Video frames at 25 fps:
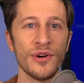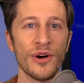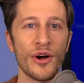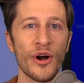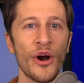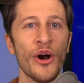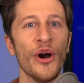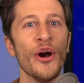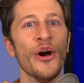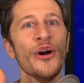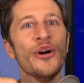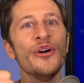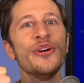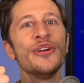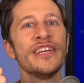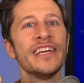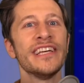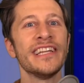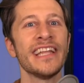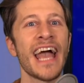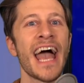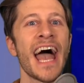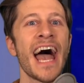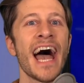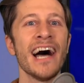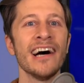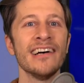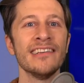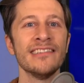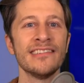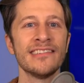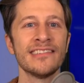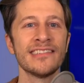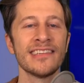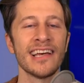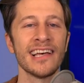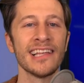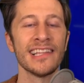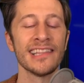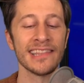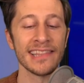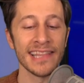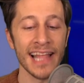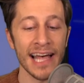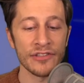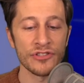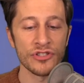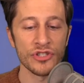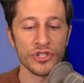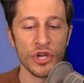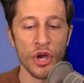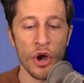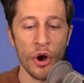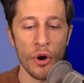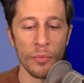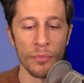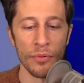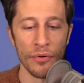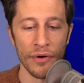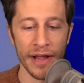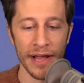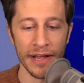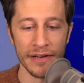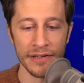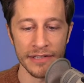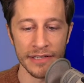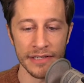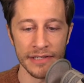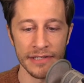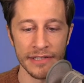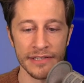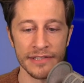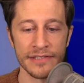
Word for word: heard it as Let's Go Brandon.